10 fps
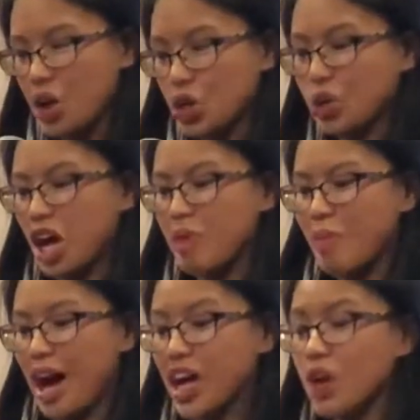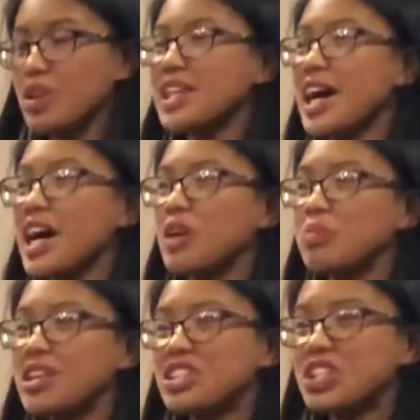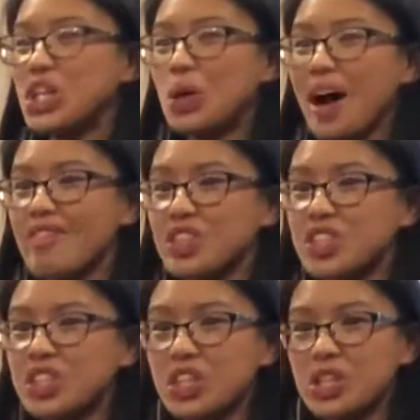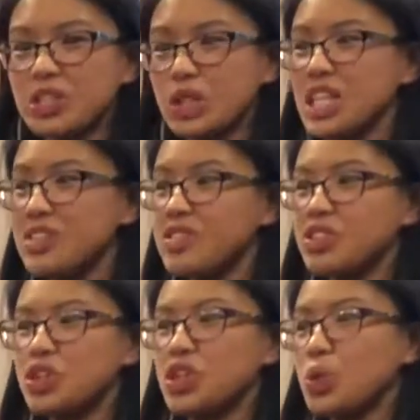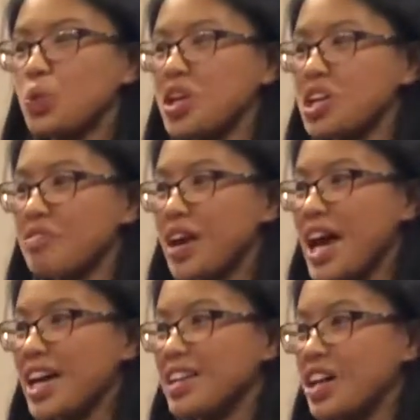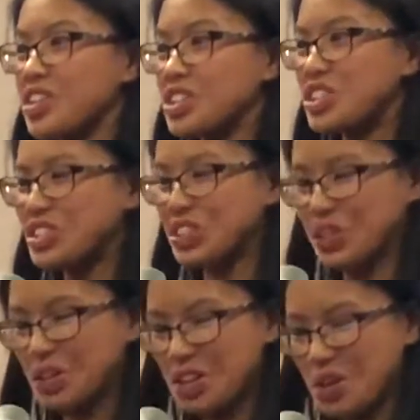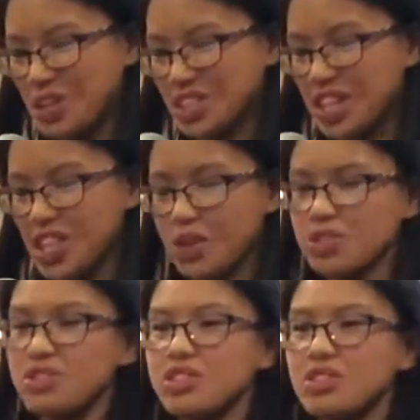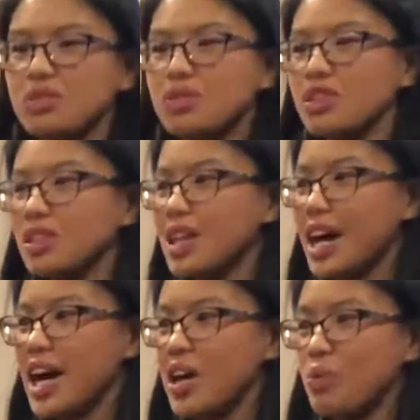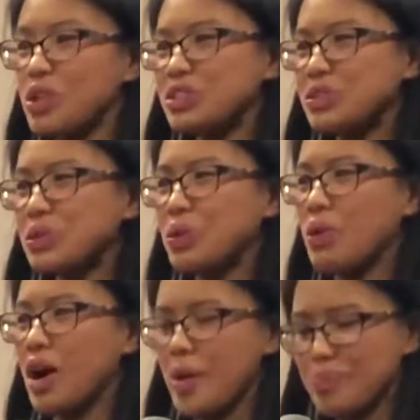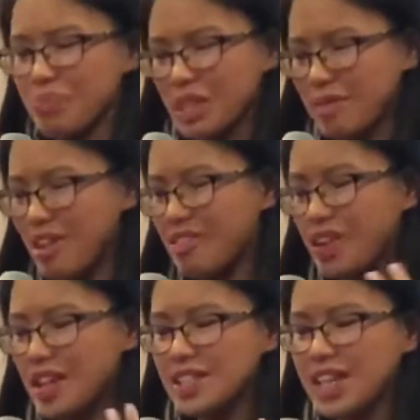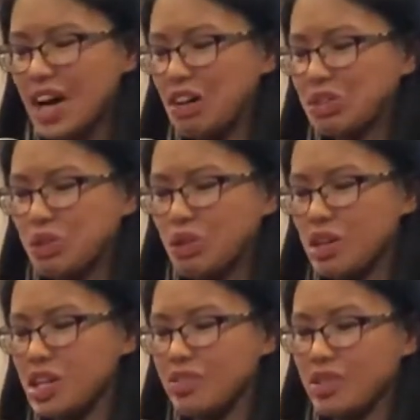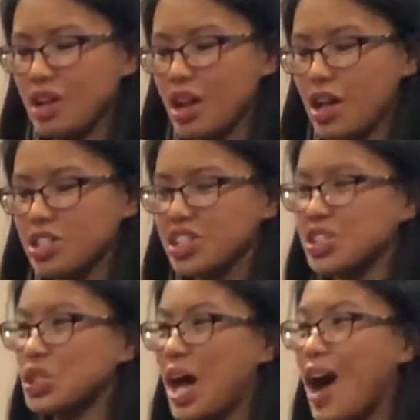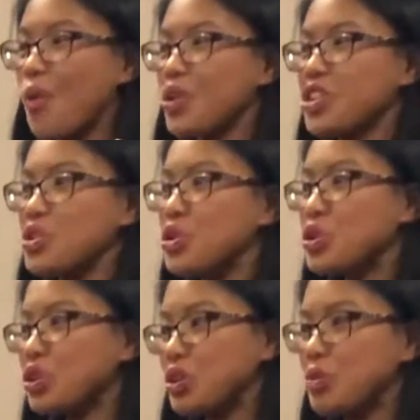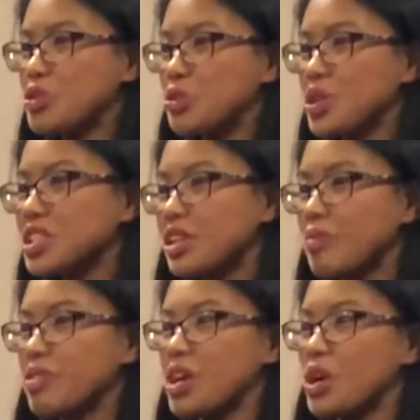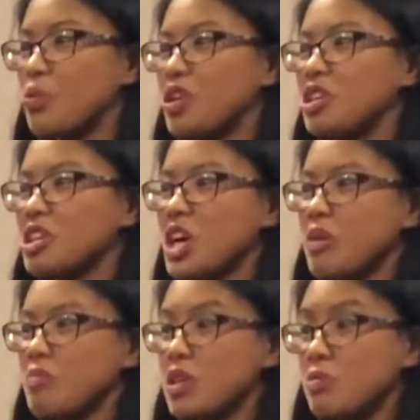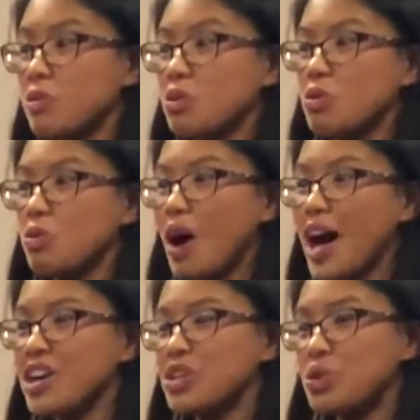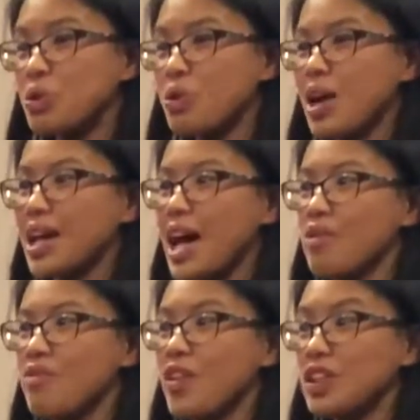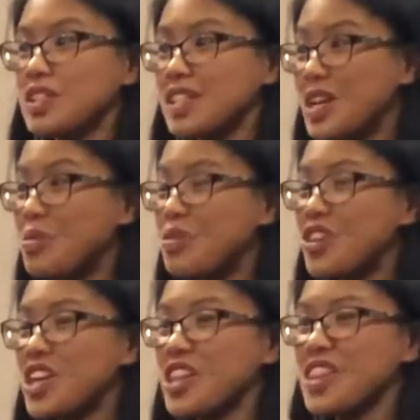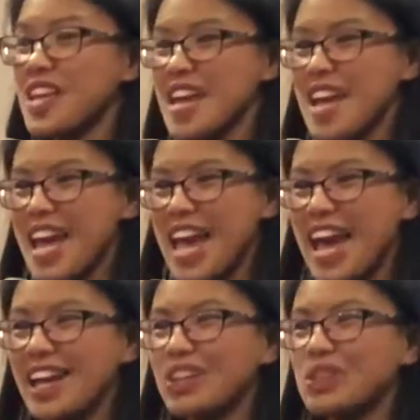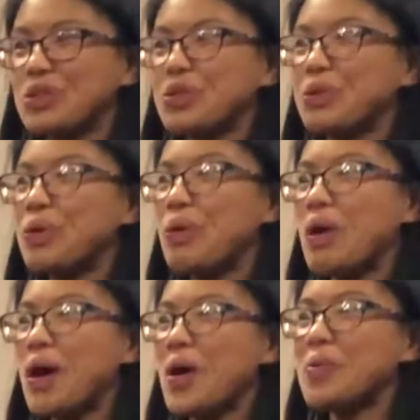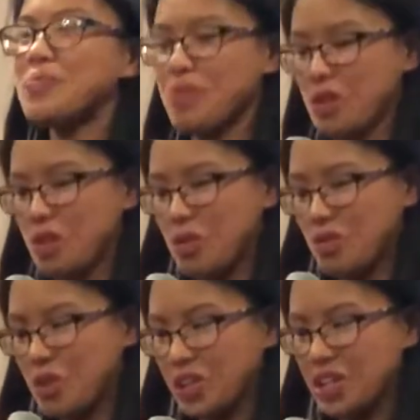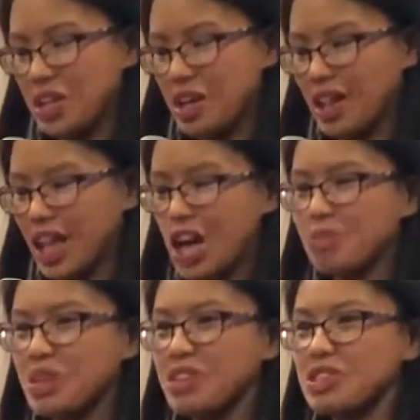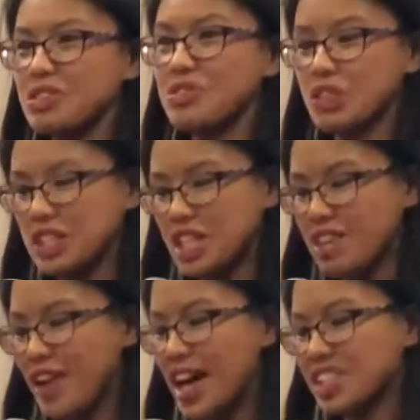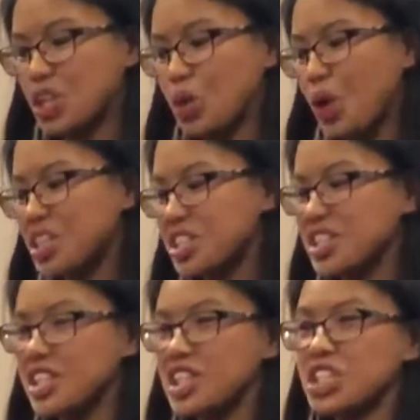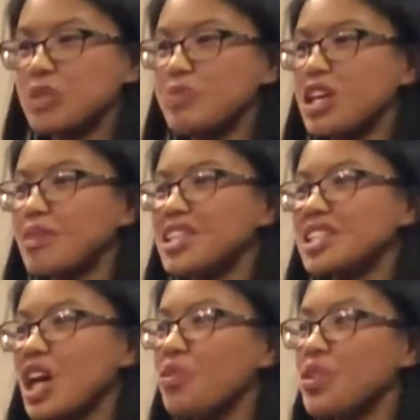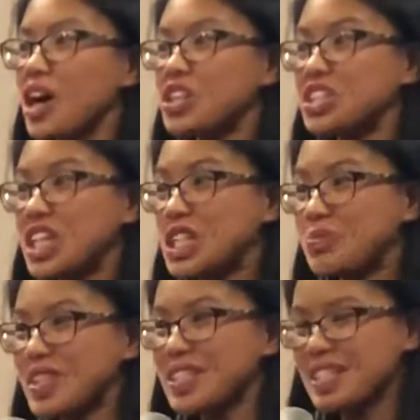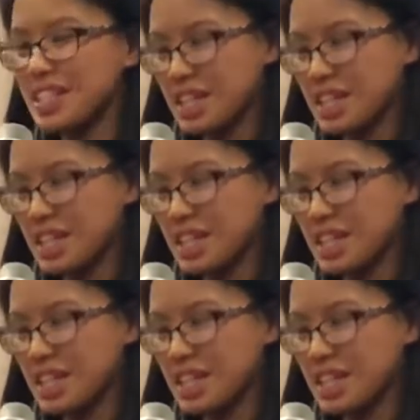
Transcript: Growing up, I always had a place to go after church, or even during the week if I had nothing to do, which I thought was really cool. I went to my friend's house, or even just out with a youth group, doing something with people who I knew and I felt safe with, and who really allowed me to feel safe asking questions and just being myself without judgment.